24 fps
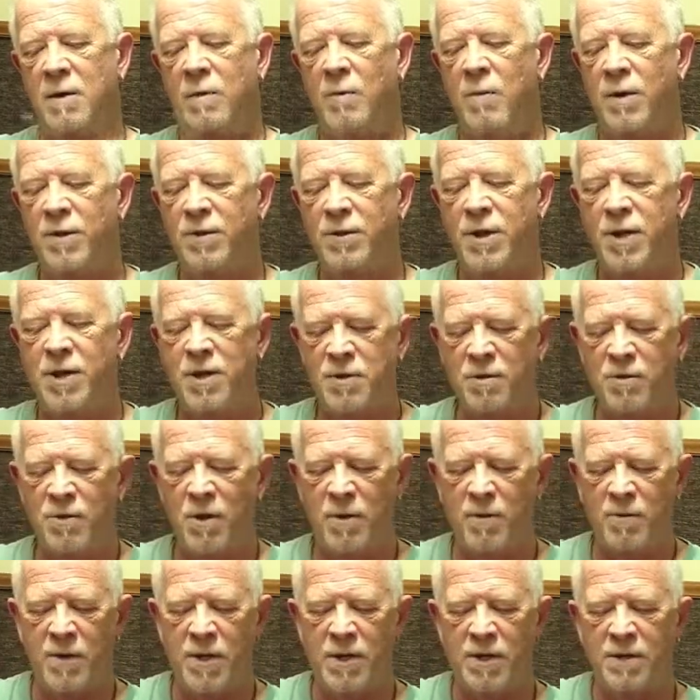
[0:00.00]
One thing you
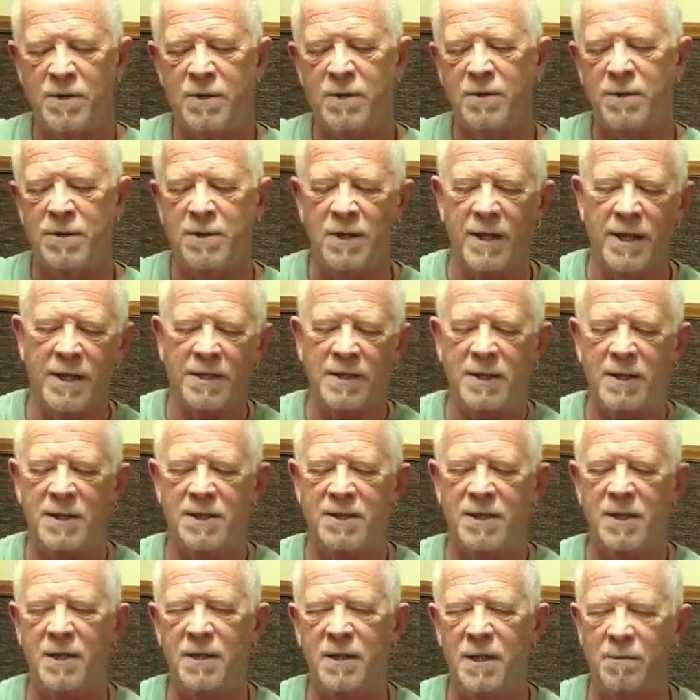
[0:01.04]
don't want to do is let
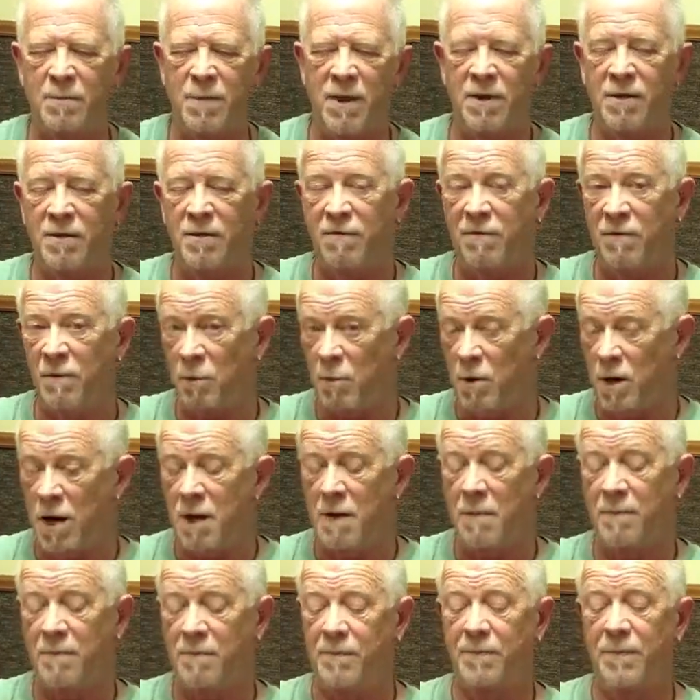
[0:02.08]
these end up on the floor,
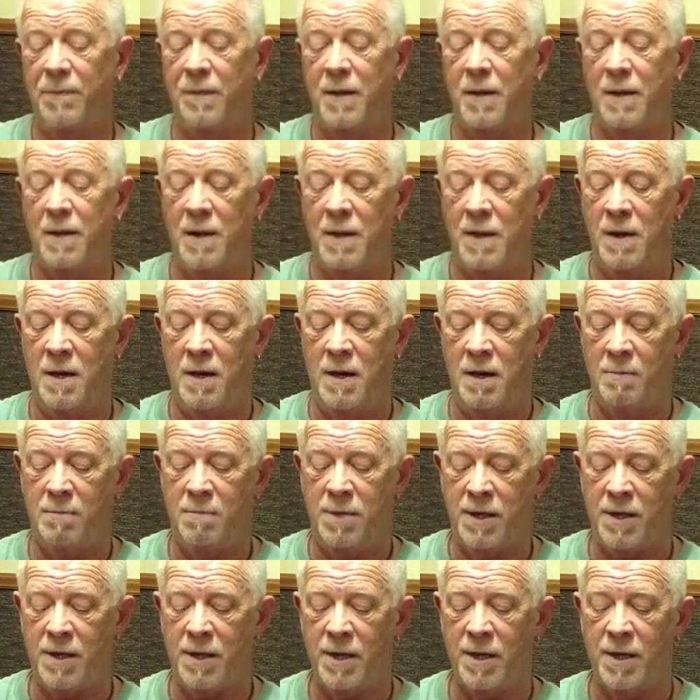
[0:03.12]

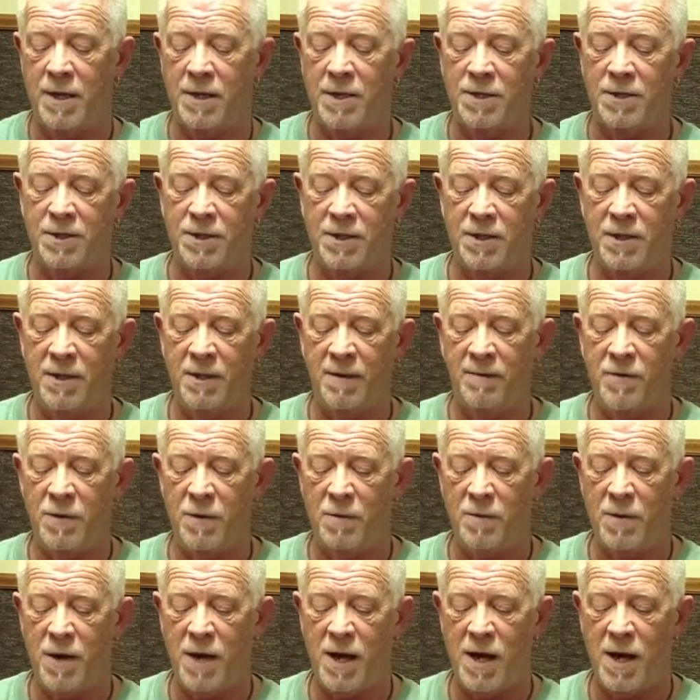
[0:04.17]
because if
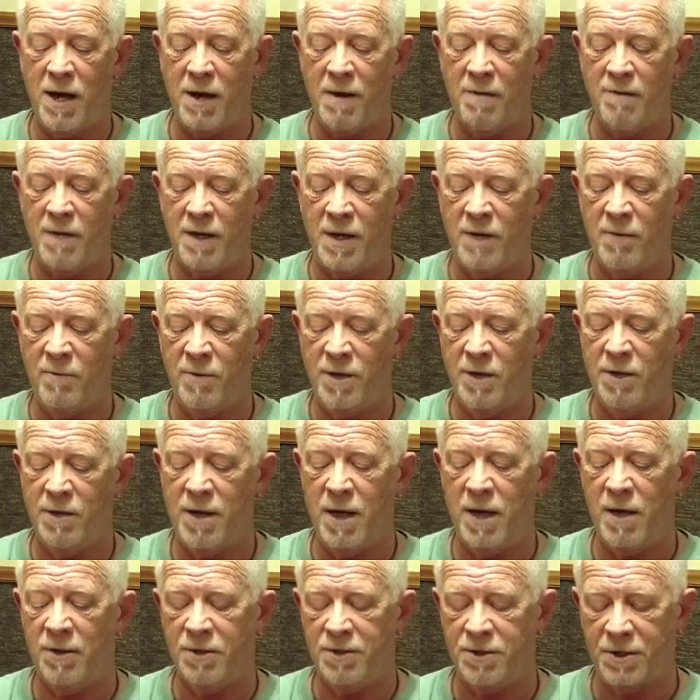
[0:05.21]
you have anyone in
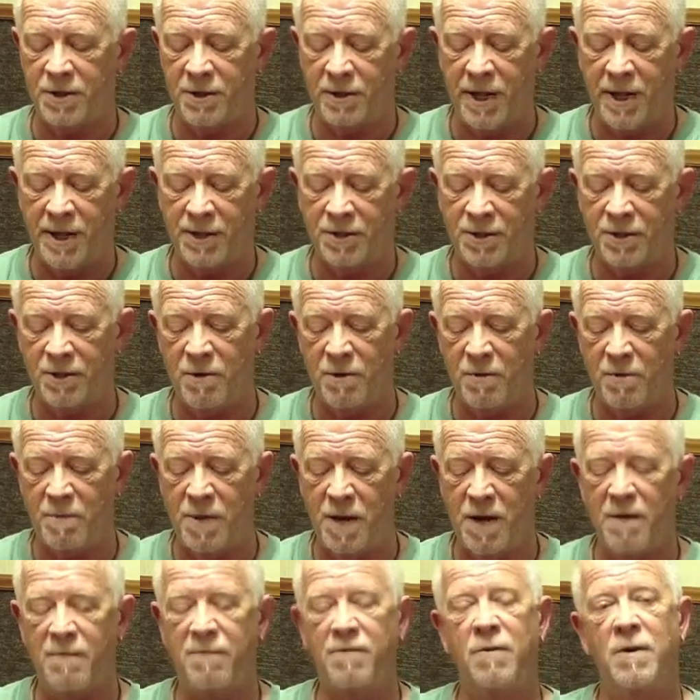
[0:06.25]
the house that likes to go
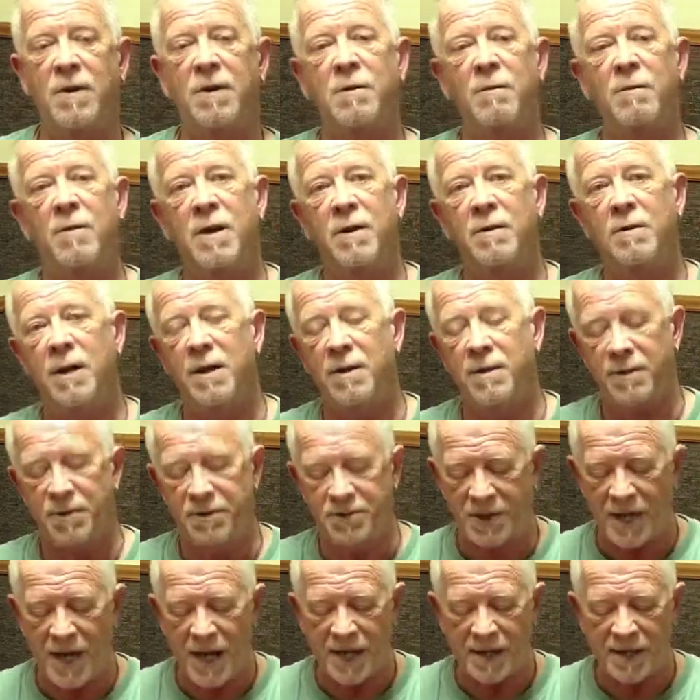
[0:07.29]
barefoot or run around their
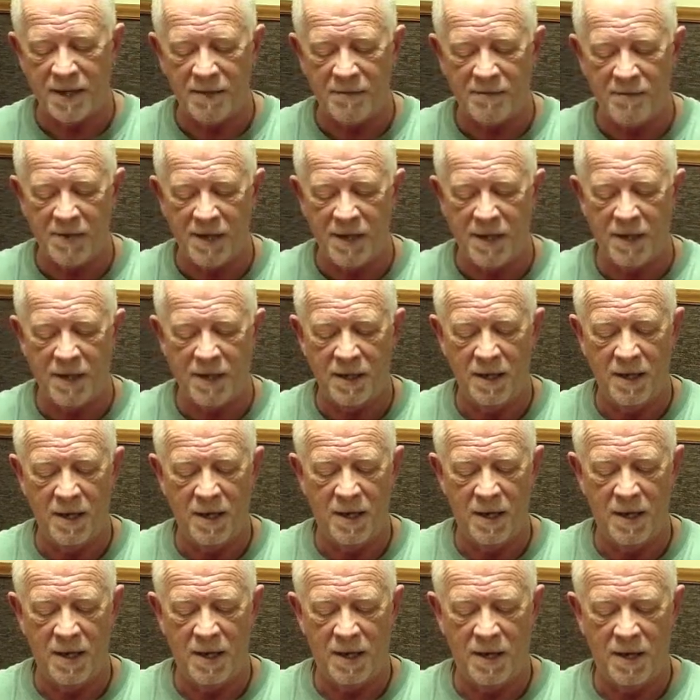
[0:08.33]
stocking feet,
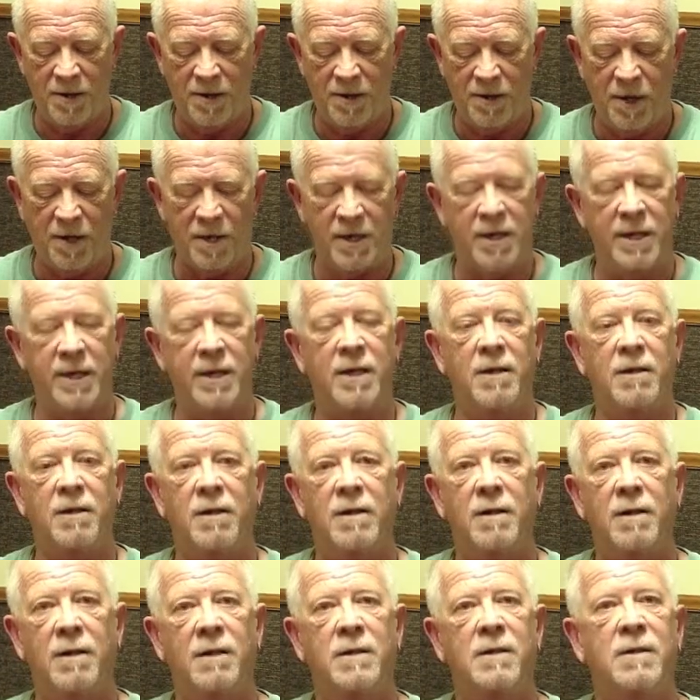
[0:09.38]
they're going to get
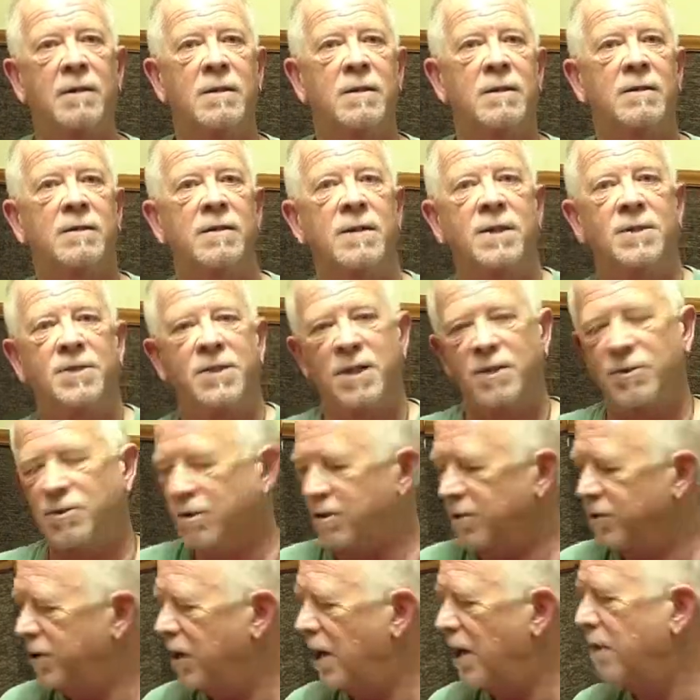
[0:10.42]
hurt. These things
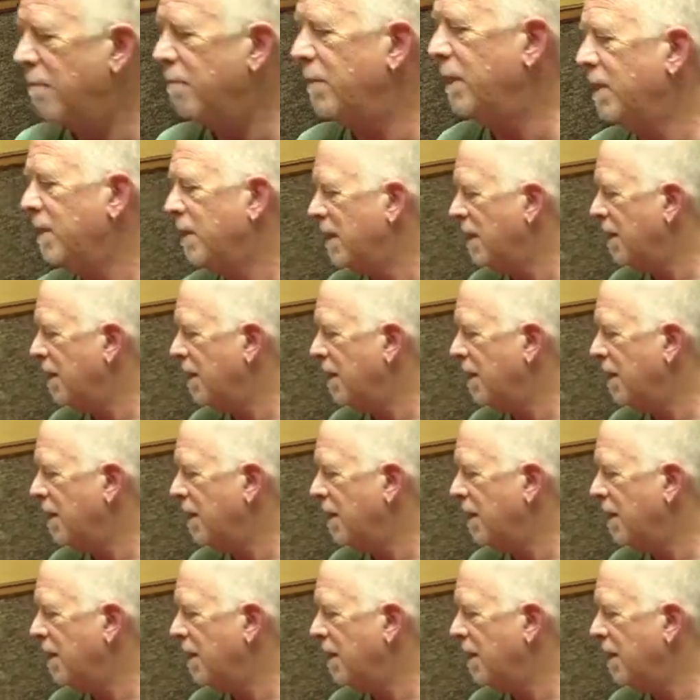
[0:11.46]
are sharp.